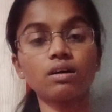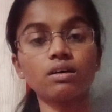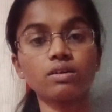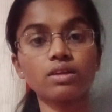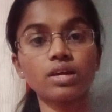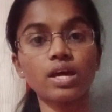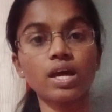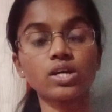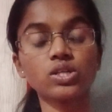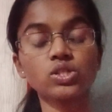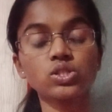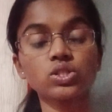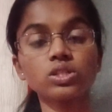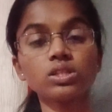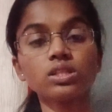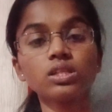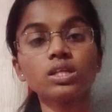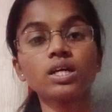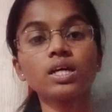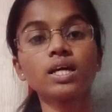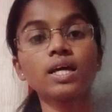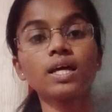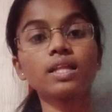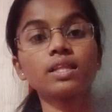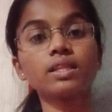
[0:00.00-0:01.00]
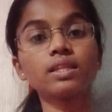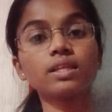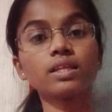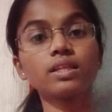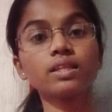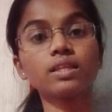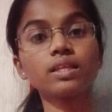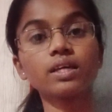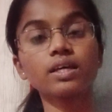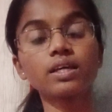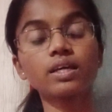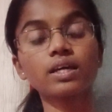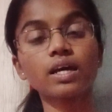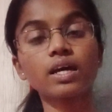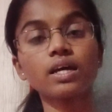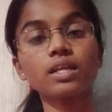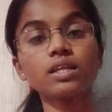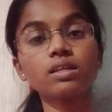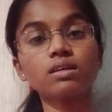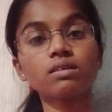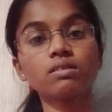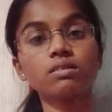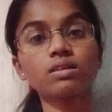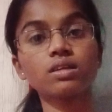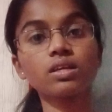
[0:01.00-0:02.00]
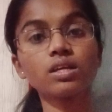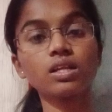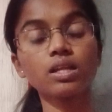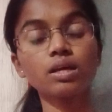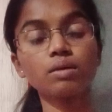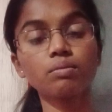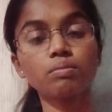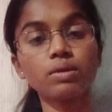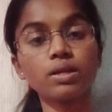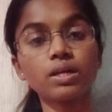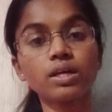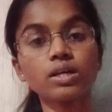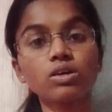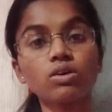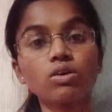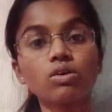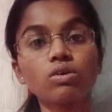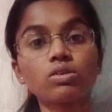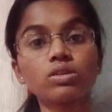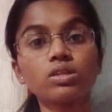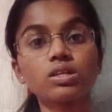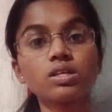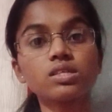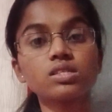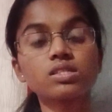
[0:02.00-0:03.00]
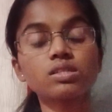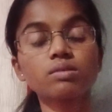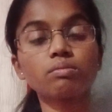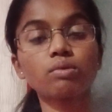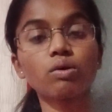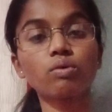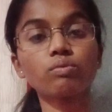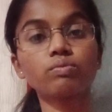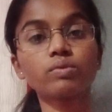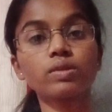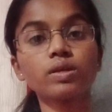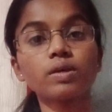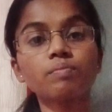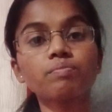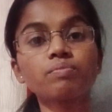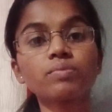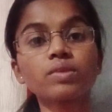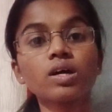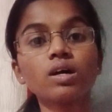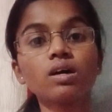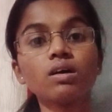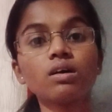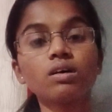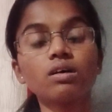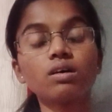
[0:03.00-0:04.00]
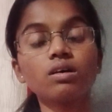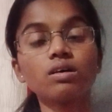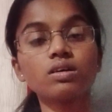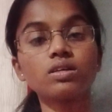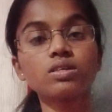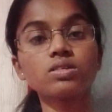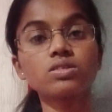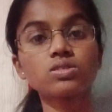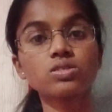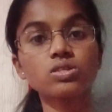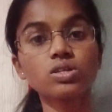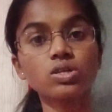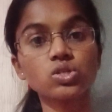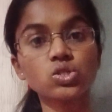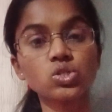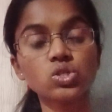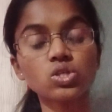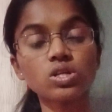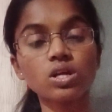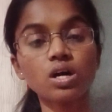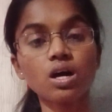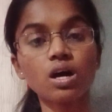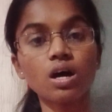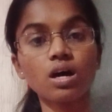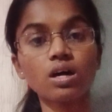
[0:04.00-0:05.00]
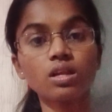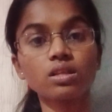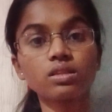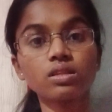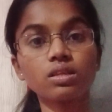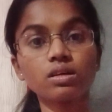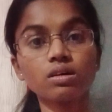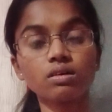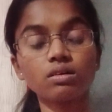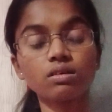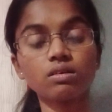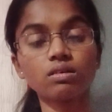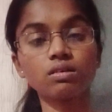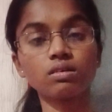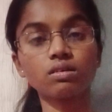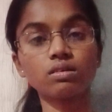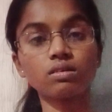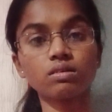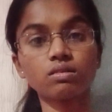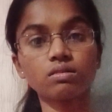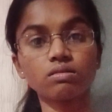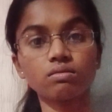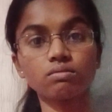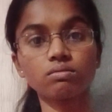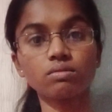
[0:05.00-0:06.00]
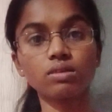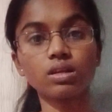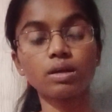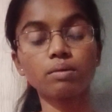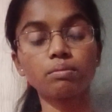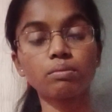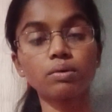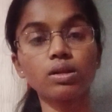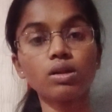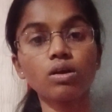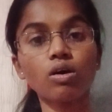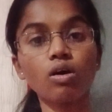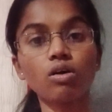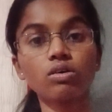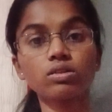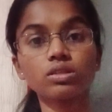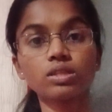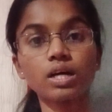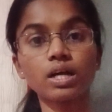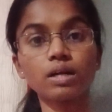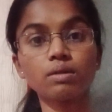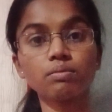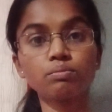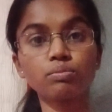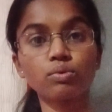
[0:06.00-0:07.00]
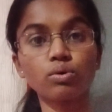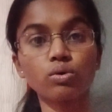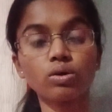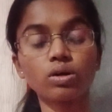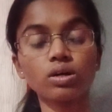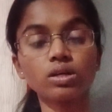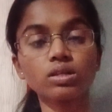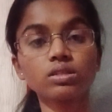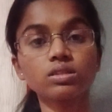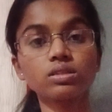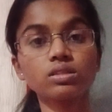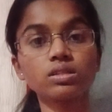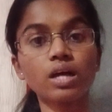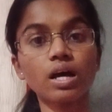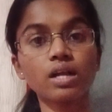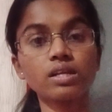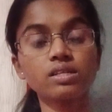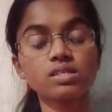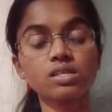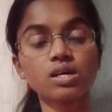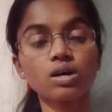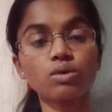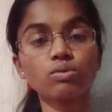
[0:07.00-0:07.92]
reaction, then they can relabeling or the some of the instruction are the label on that product. That's